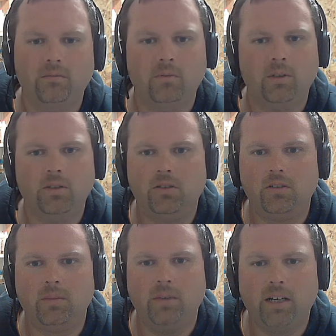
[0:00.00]
which,
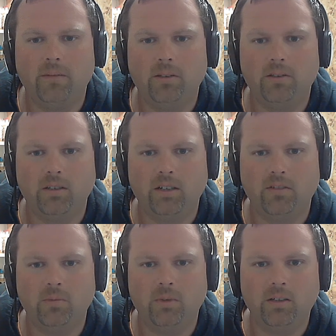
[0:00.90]
I mean, obviously
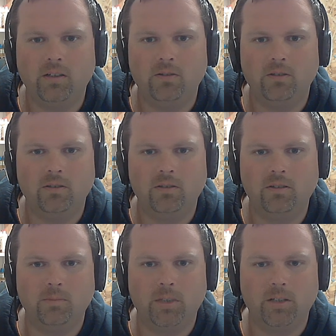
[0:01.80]
everybody uses
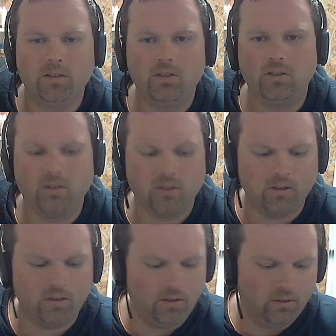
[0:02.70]
Capella sugar
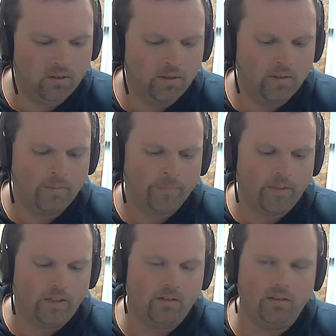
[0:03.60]
cookie
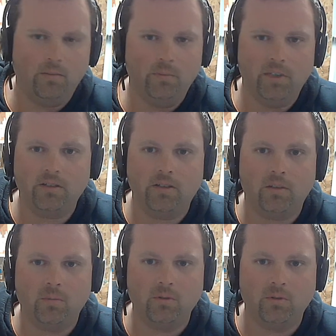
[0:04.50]
in the base to
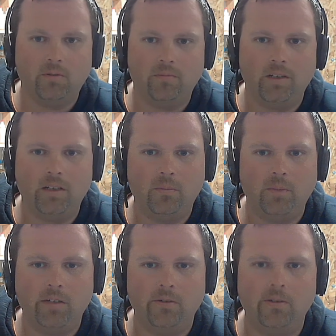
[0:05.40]
almost any
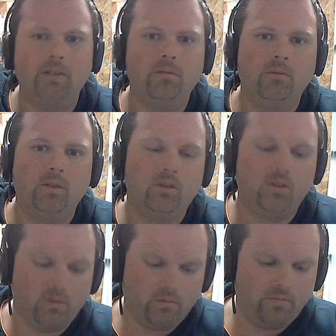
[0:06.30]
bakery,
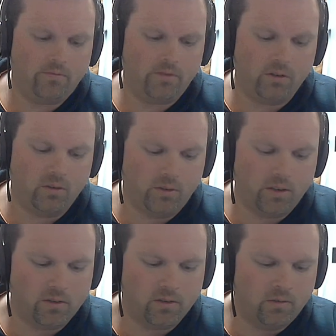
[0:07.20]
which for good
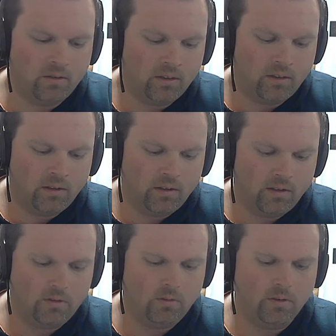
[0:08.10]
reason.
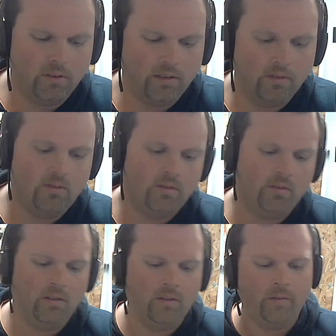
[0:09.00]
It's real nice.
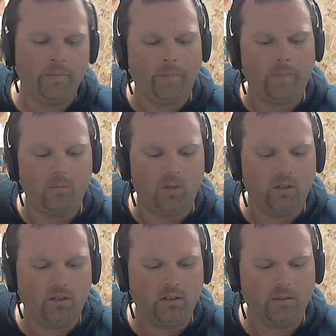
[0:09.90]

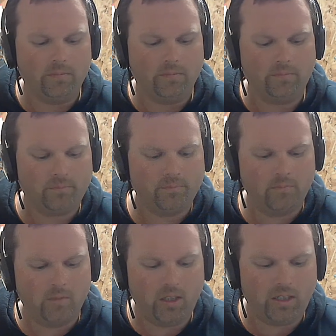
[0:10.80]
But
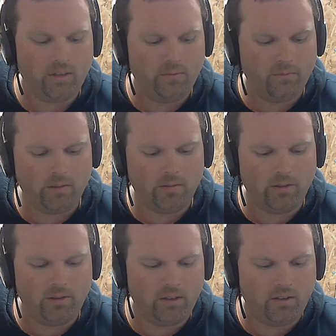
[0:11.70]
yeah, I
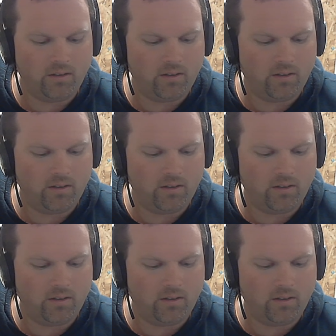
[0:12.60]
really think